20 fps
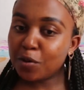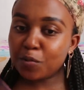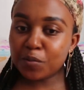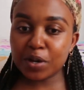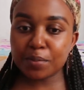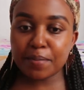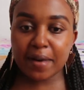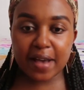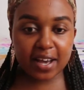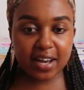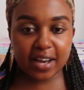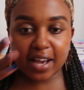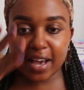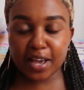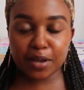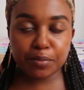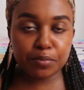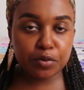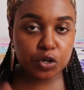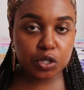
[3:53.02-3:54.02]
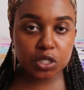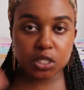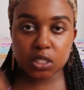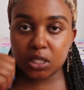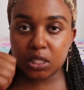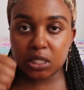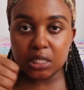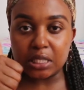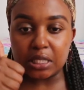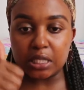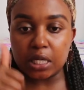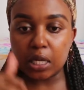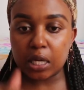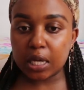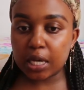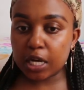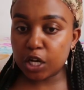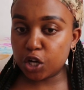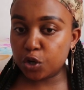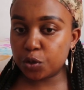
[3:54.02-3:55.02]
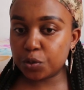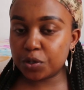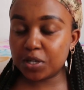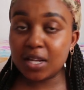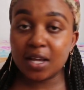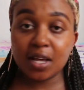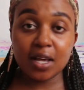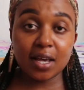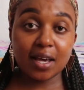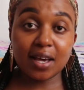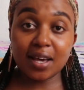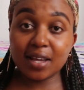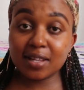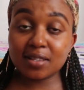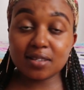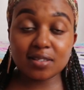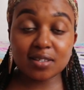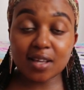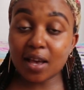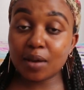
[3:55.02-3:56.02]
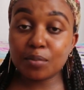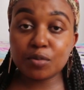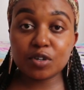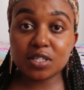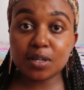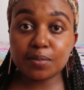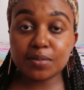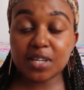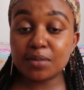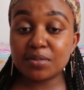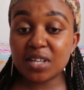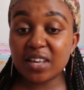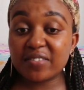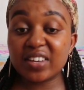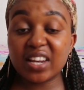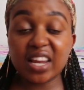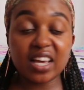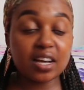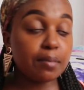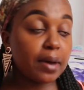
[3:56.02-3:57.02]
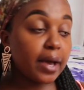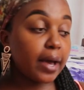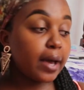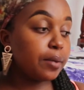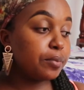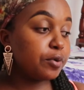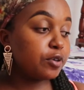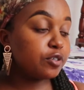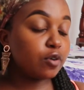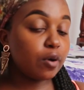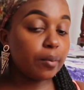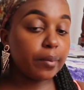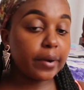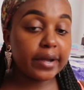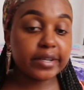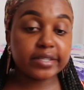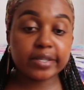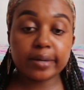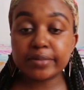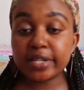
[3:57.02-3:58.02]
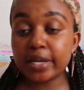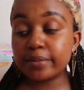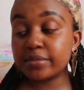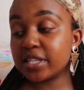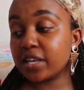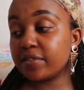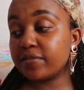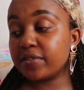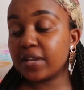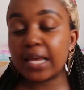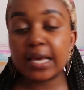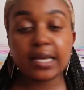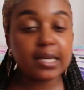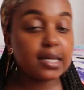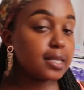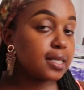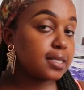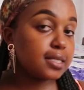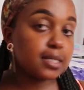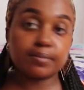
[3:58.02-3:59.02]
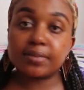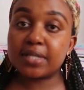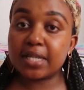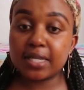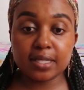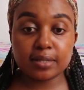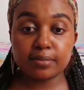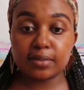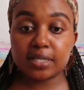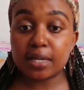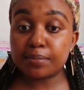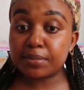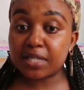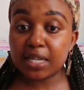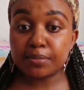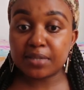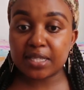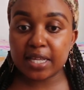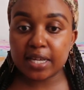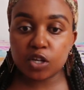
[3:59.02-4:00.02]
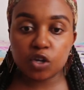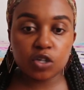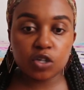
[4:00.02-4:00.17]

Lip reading: We're back, eyebrows. A good, and this eyebrow, sometimes I feel like my eyebrows cooperate, sometimes they feel like it, sometimes they